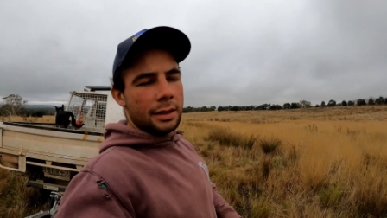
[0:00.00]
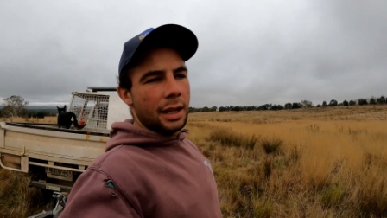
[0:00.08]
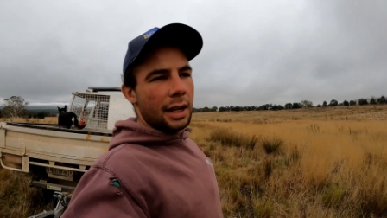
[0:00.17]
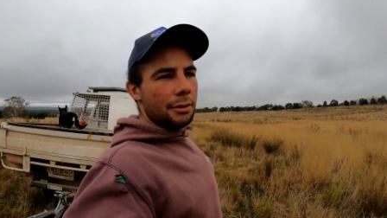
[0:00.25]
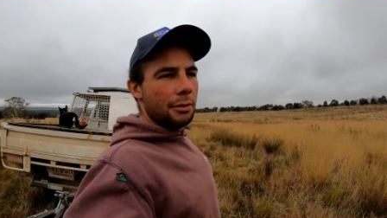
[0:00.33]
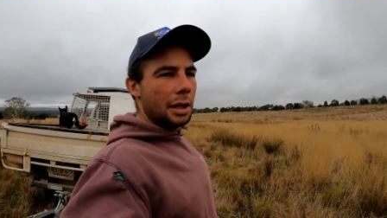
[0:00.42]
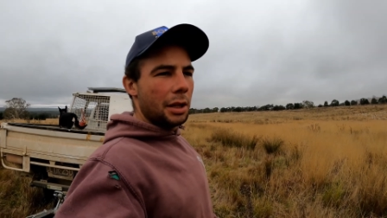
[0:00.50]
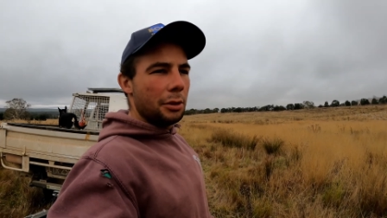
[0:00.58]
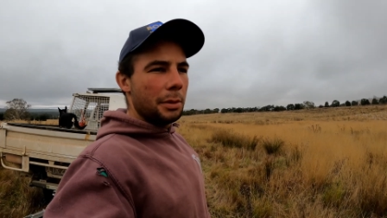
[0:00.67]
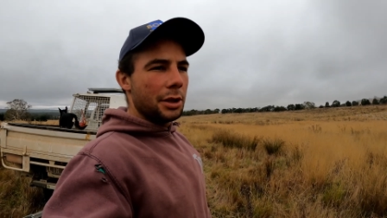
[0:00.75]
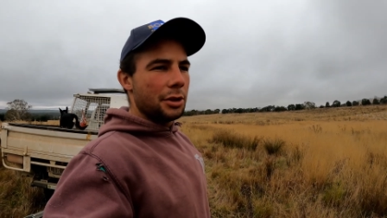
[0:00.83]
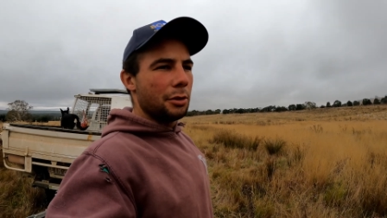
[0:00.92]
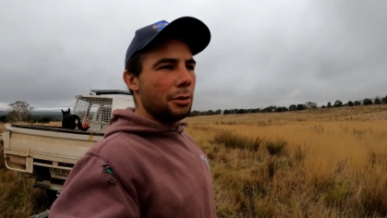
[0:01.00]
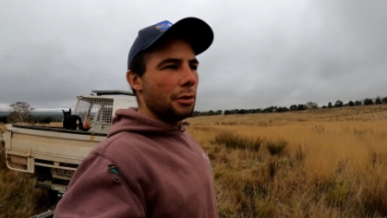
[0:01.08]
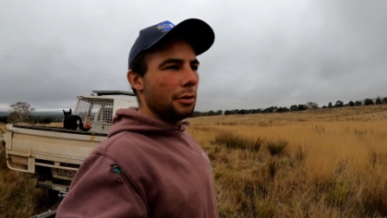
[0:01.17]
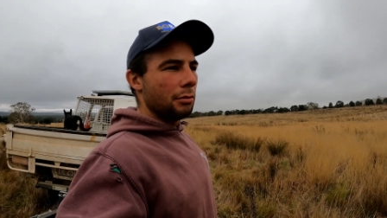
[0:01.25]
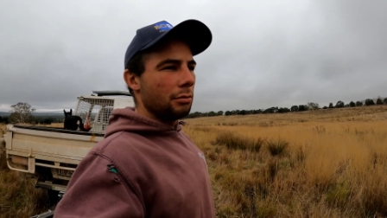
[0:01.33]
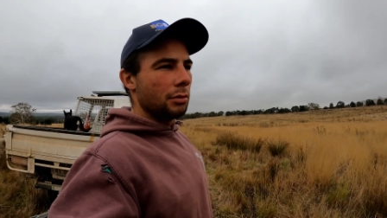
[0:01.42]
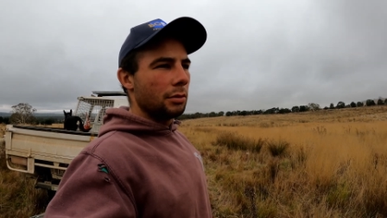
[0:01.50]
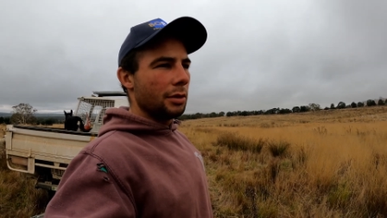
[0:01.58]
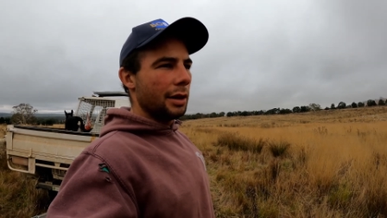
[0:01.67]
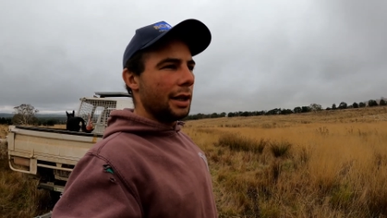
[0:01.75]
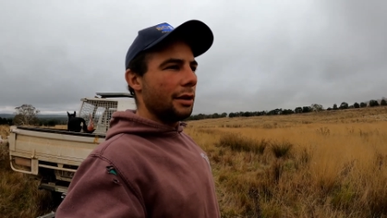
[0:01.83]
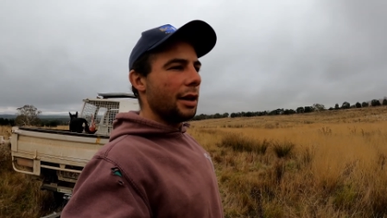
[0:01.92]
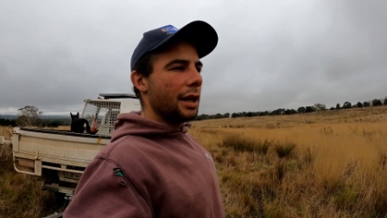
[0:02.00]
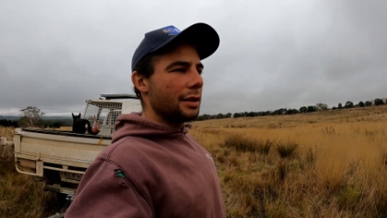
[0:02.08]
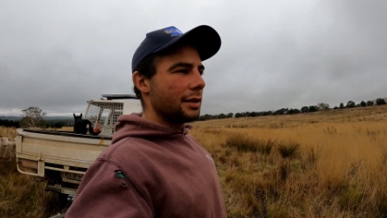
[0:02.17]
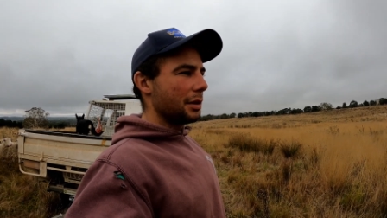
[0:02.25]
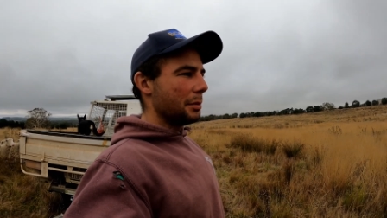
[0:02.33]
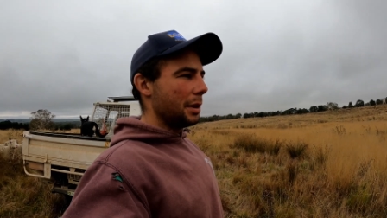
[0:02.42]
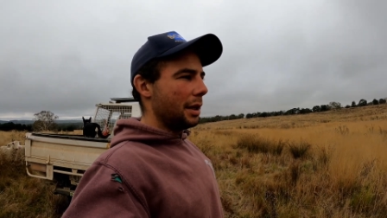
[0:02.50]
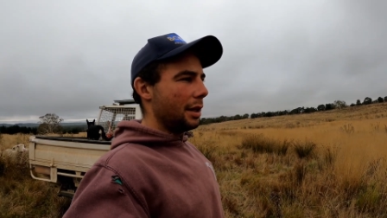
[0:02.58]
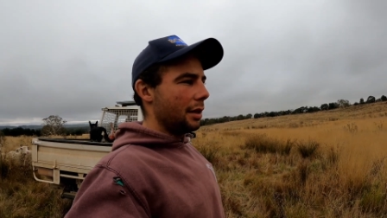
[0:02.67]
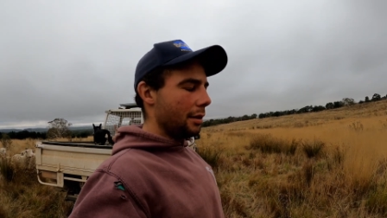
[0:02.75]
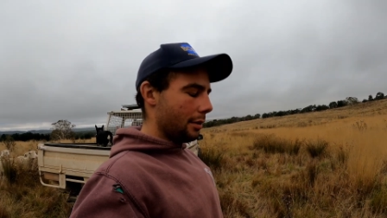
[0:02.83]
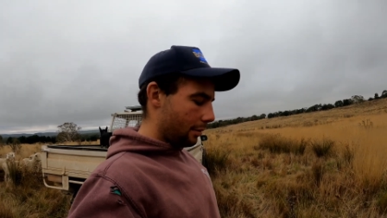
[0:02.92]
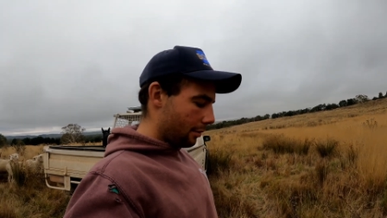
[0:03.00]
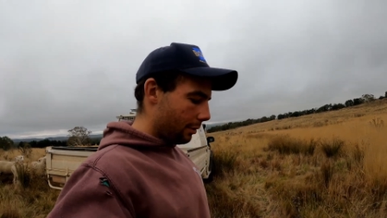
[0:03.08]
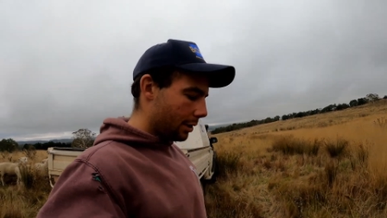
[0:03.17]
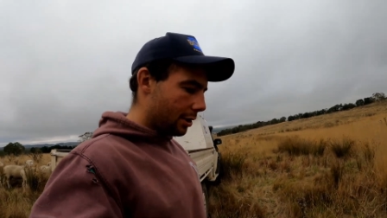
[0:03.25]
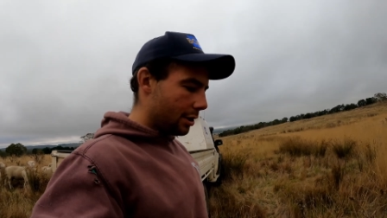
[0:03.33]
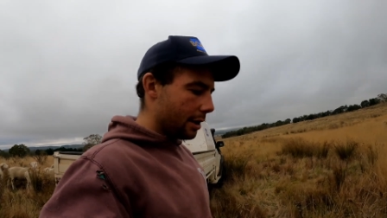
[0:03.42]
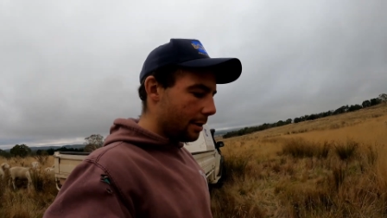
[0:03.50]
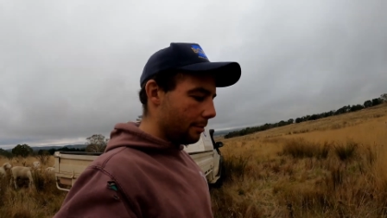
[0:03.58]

to run a little bit short on green grass at the minute, which